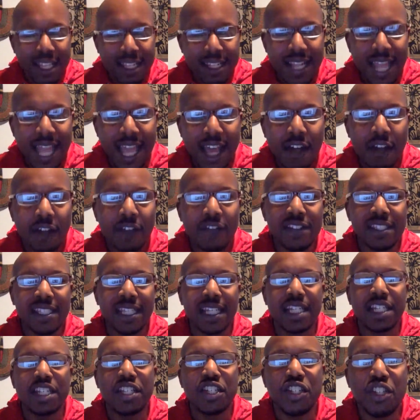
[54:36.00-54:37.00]
Now, all of a
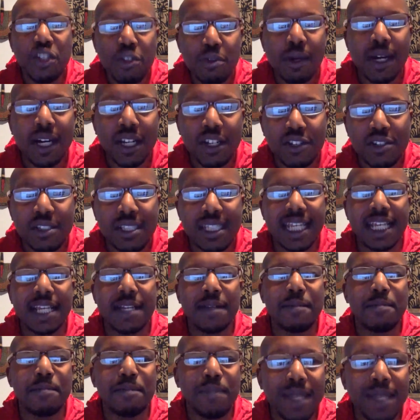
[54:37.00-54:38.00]
sudden, you
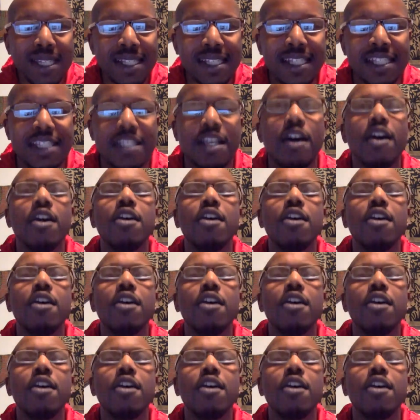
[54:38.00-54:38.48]
understand business.